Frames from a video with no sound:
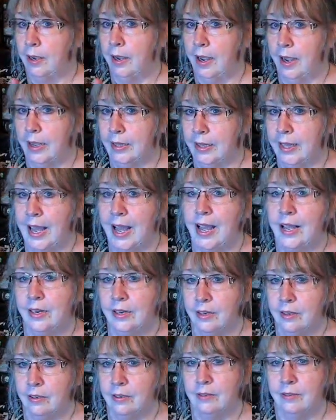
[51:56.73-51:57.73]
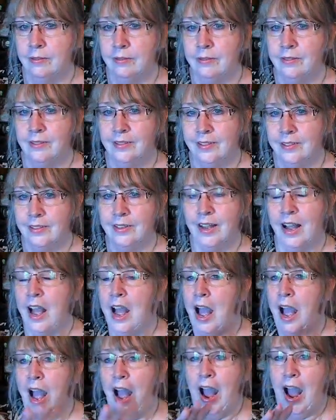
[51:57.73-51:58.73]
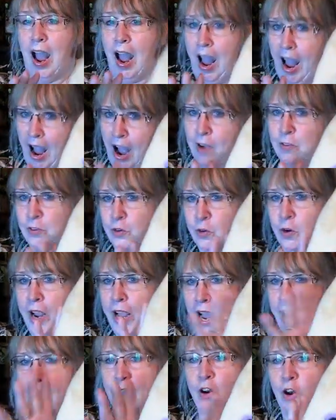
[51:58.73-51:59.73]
And then after I had